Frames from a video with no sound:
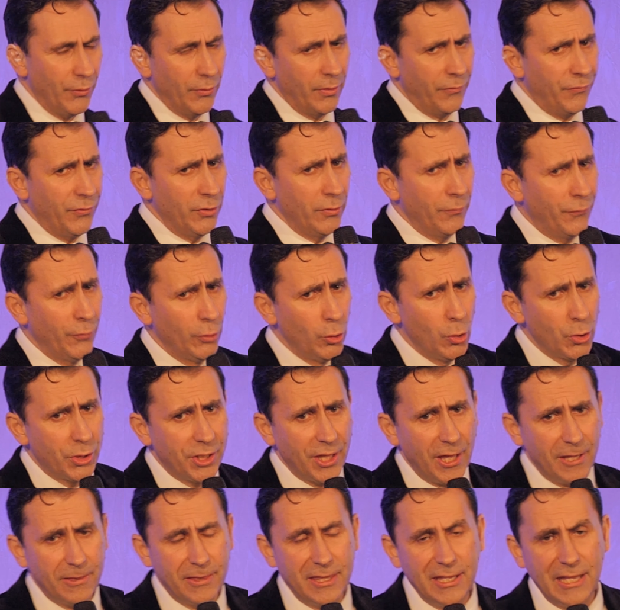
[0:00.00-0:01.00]
if you
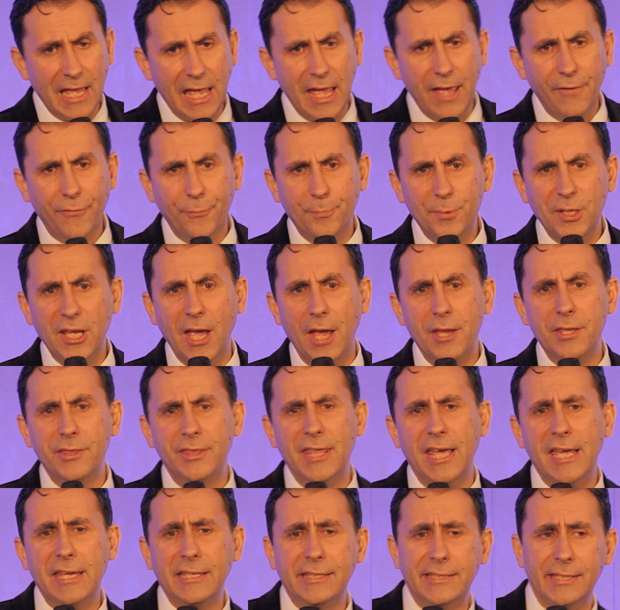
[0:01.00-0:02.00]
look at the FBI
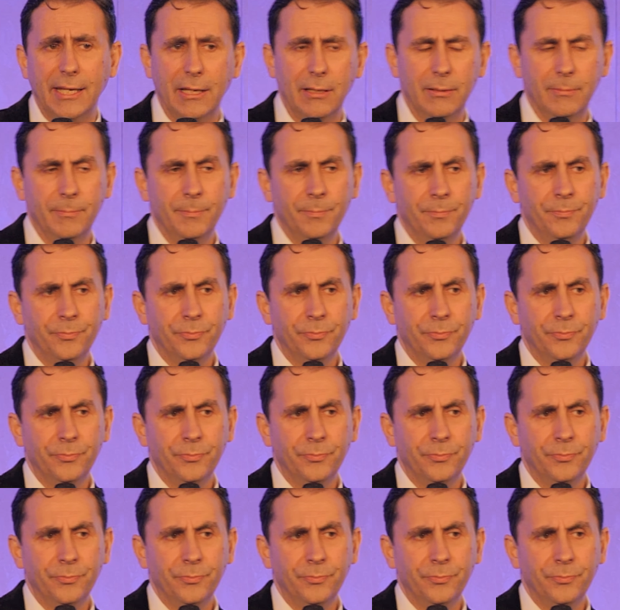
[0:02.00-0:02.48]
data,